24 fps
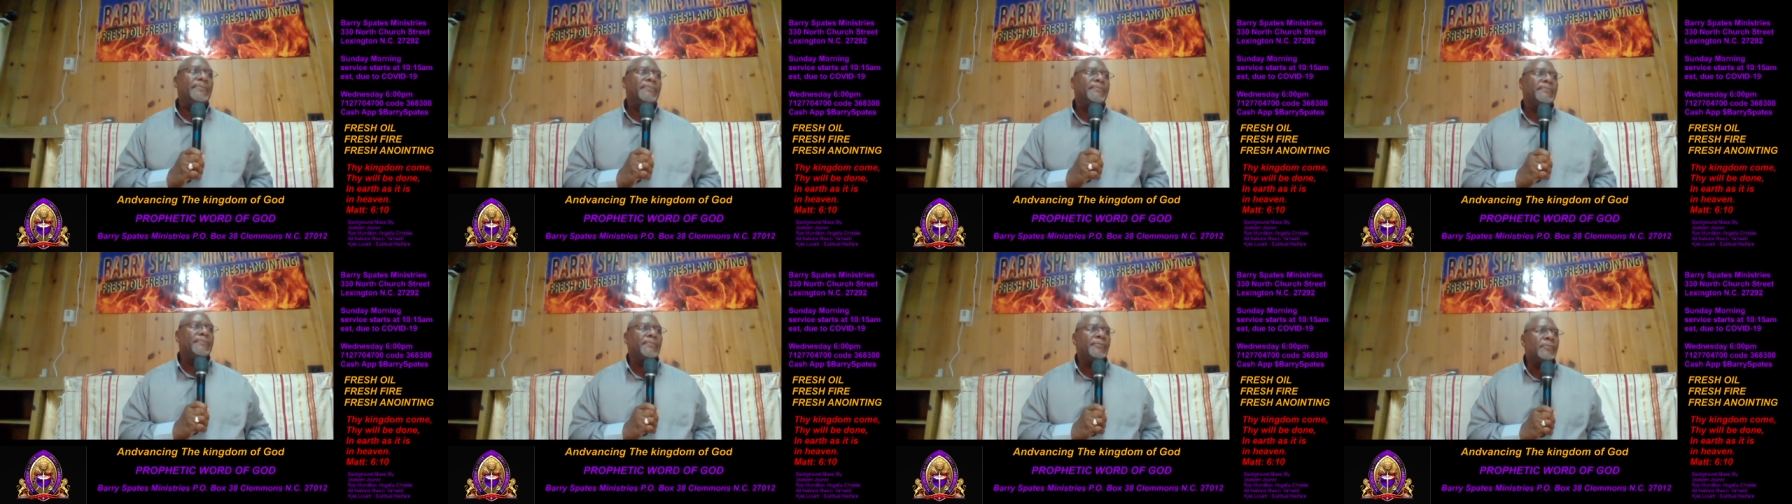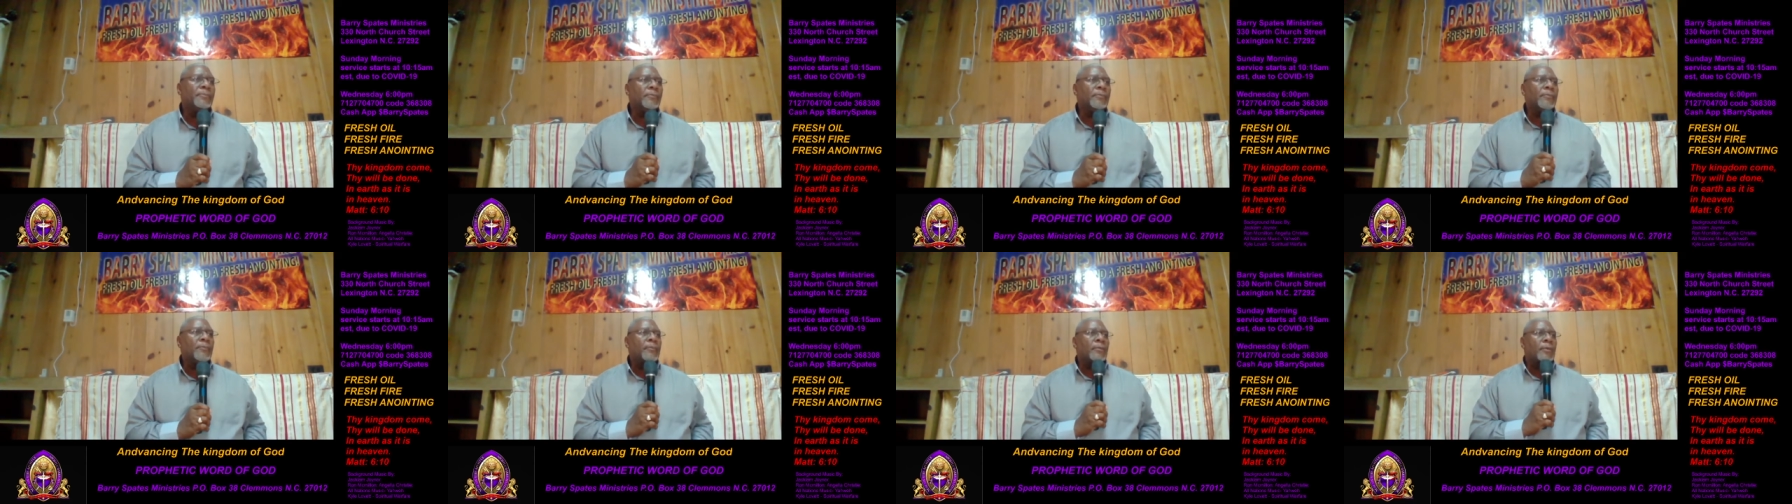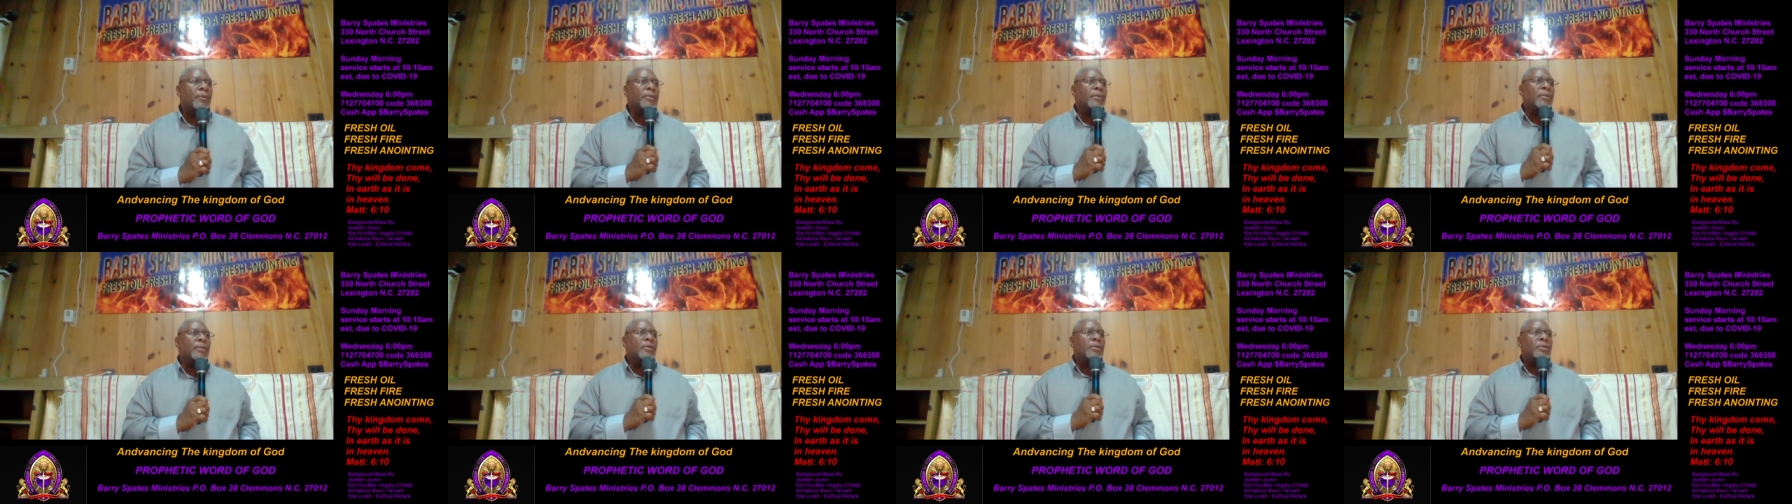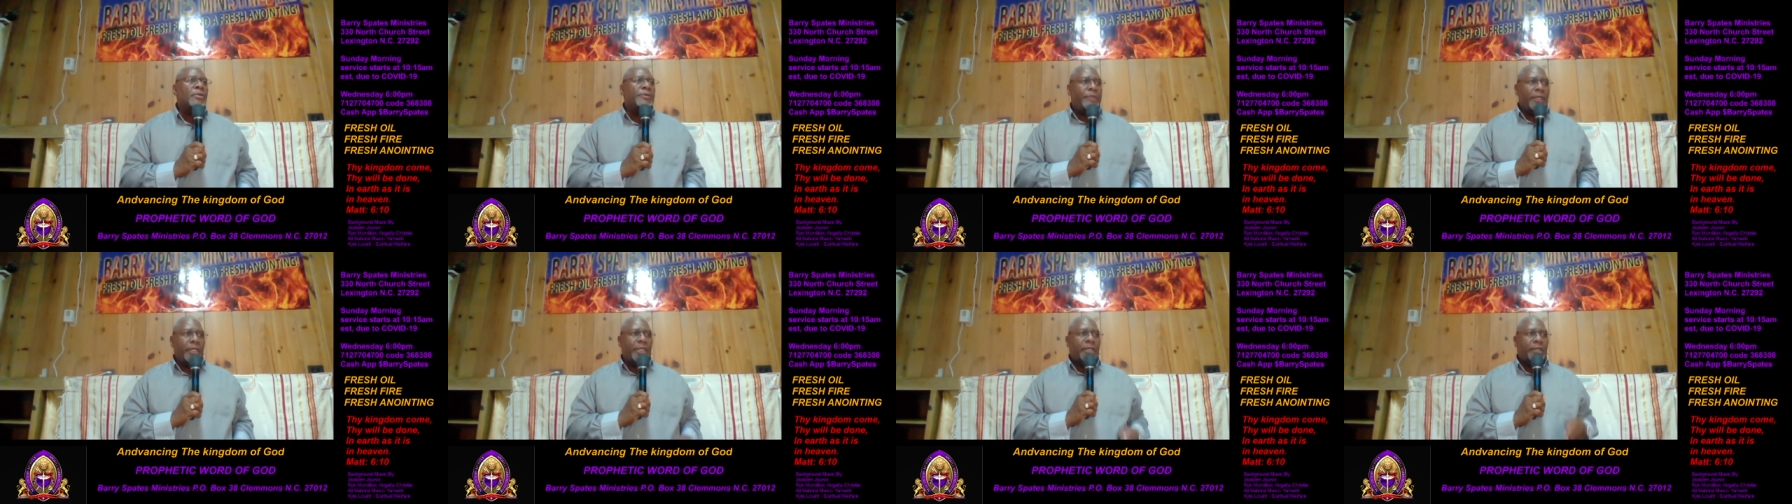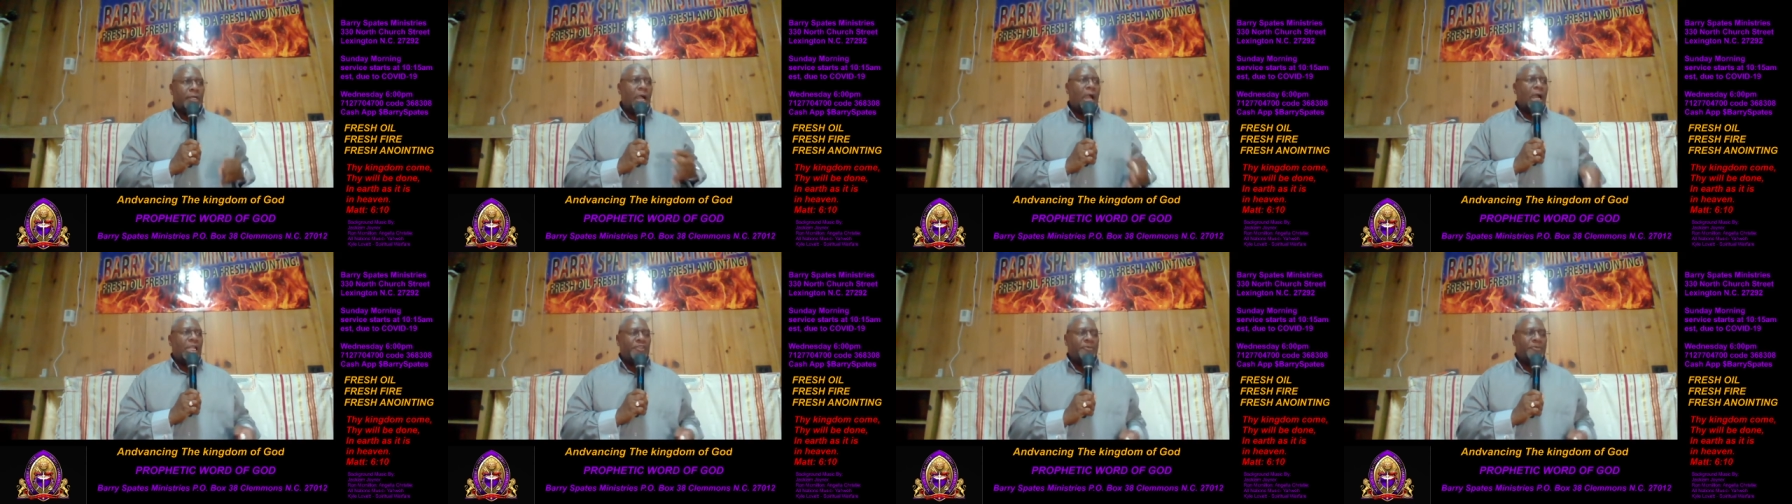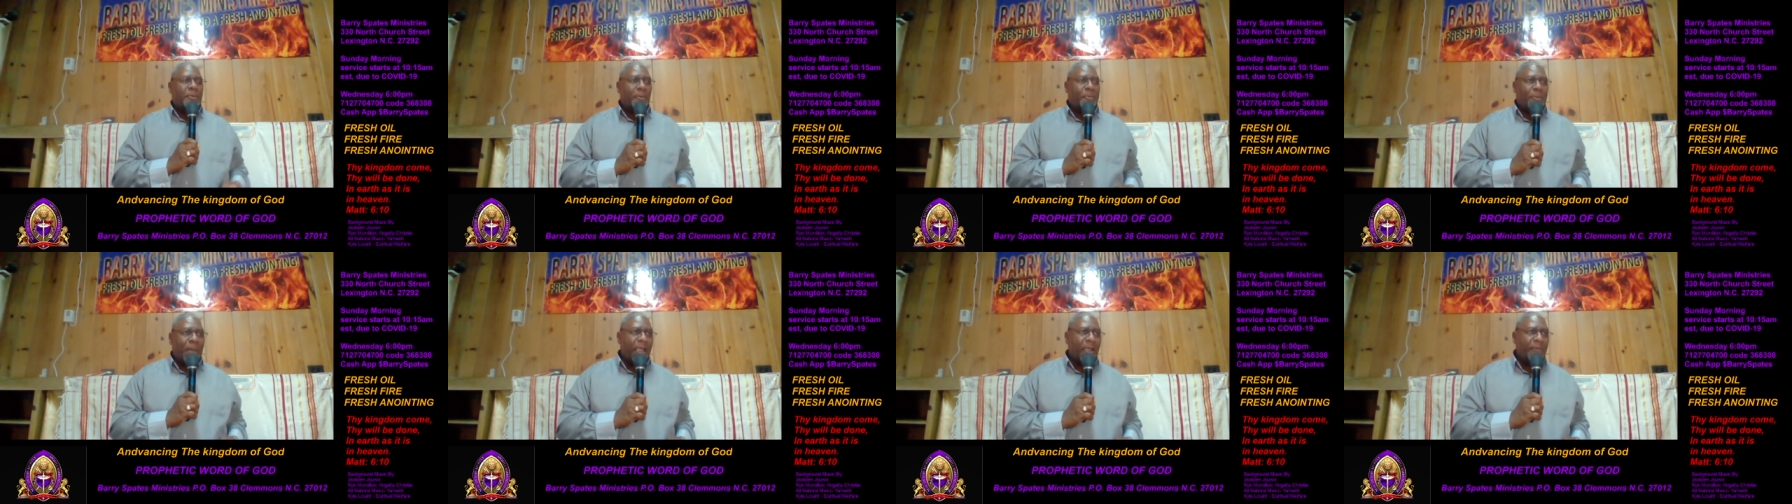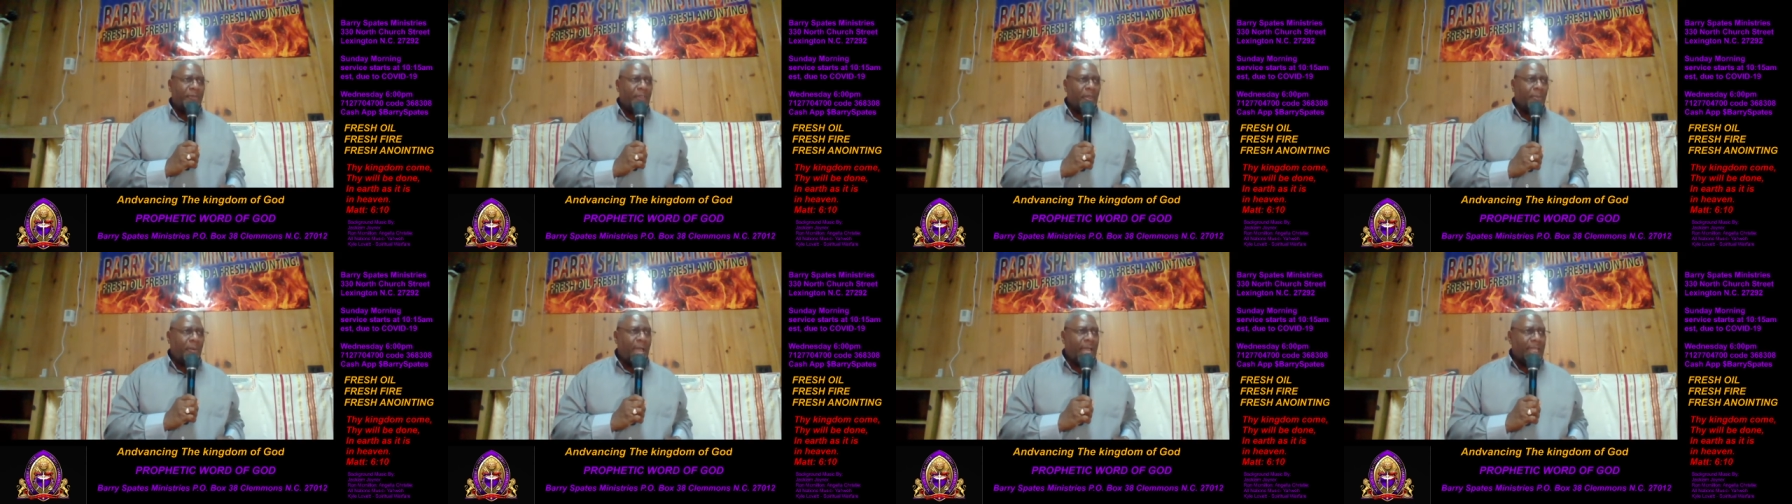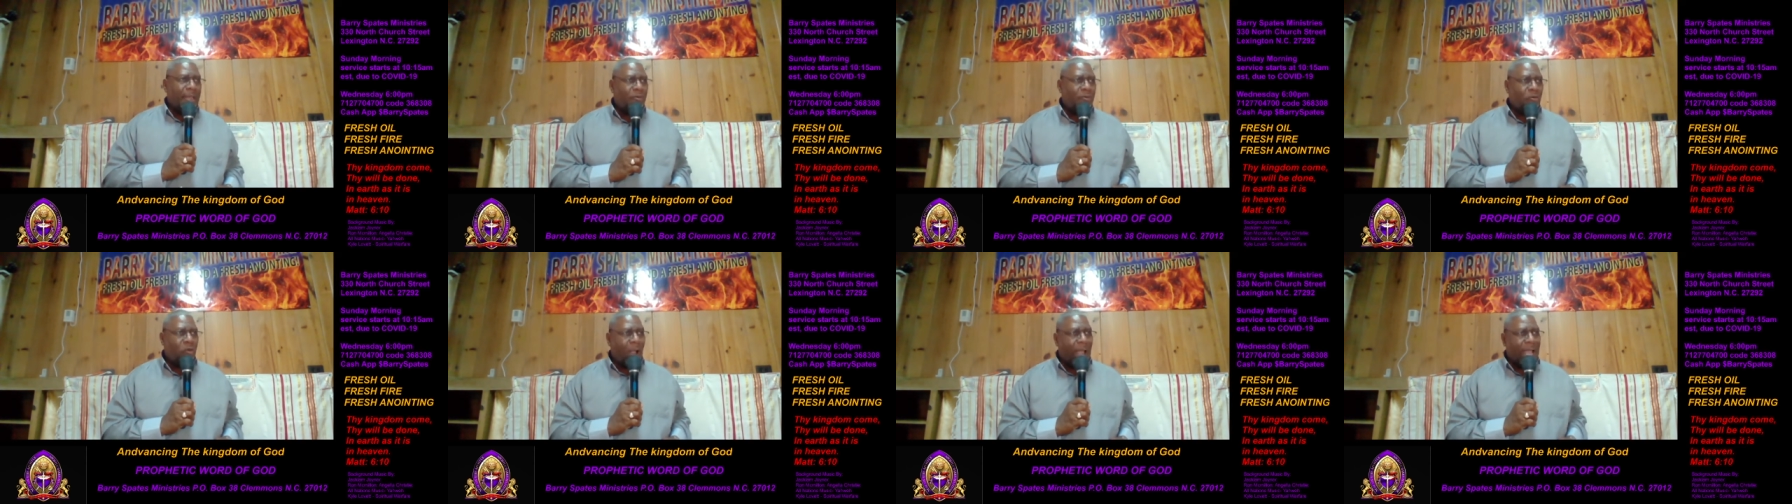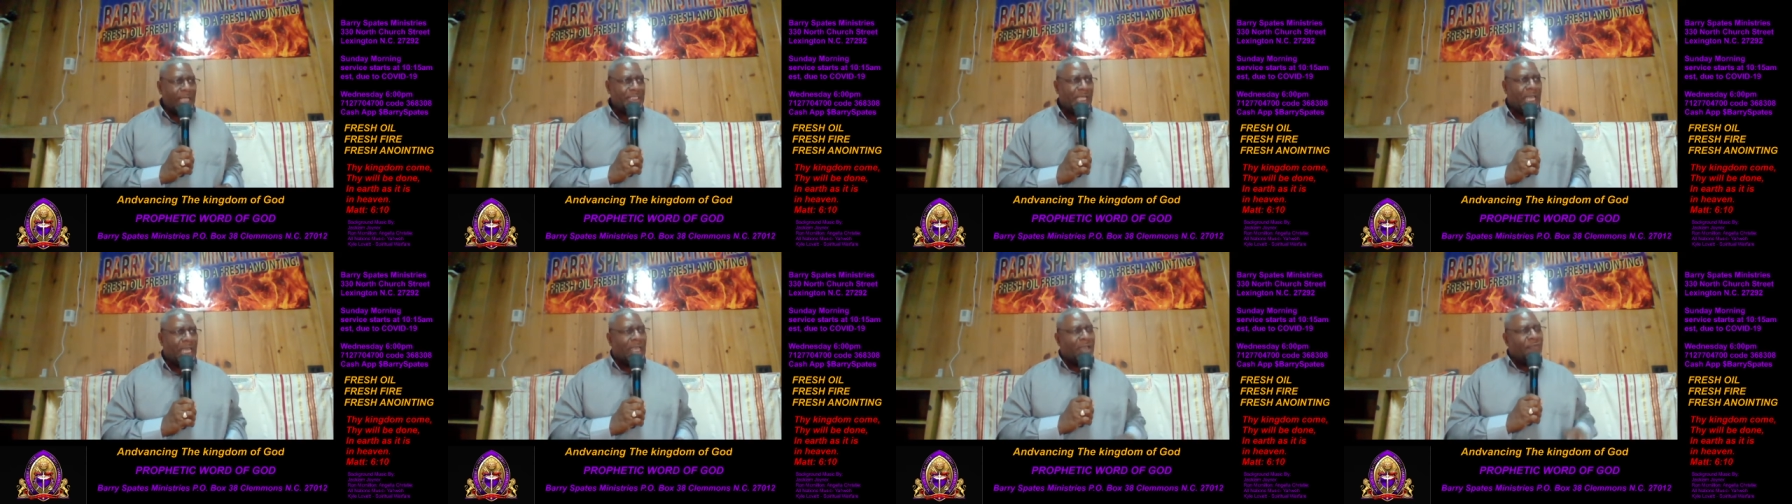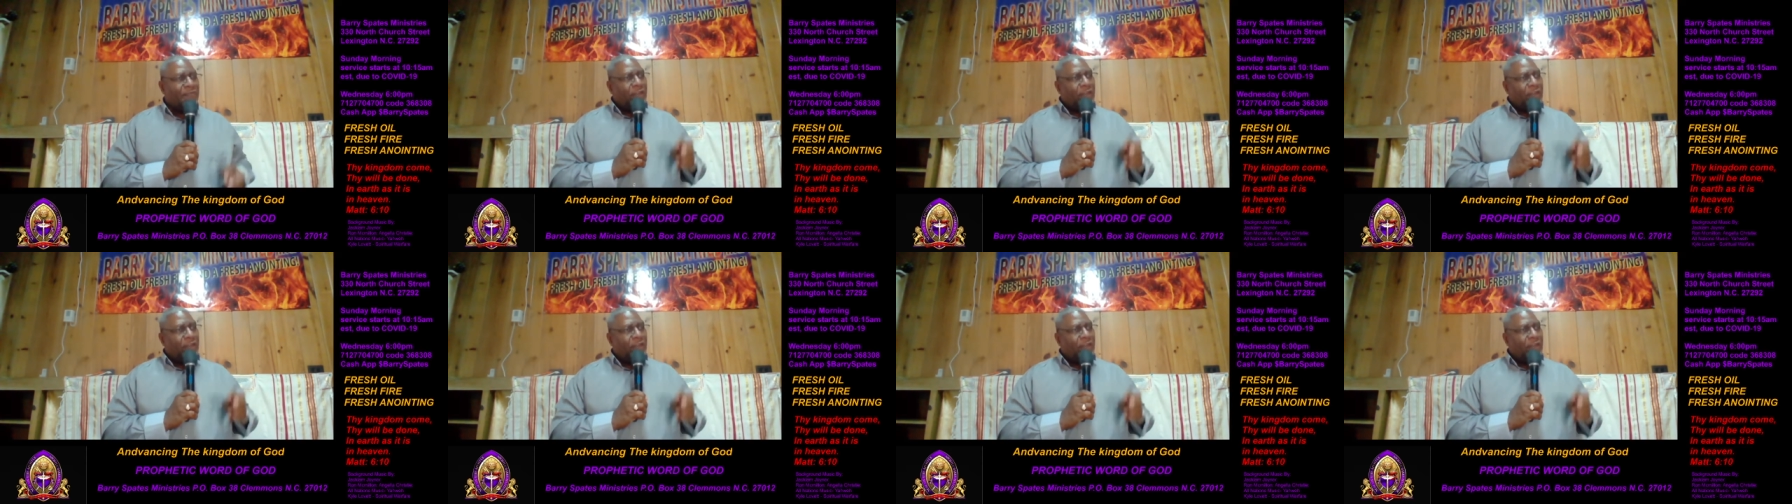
Amen. See, God is preparing the body of Christ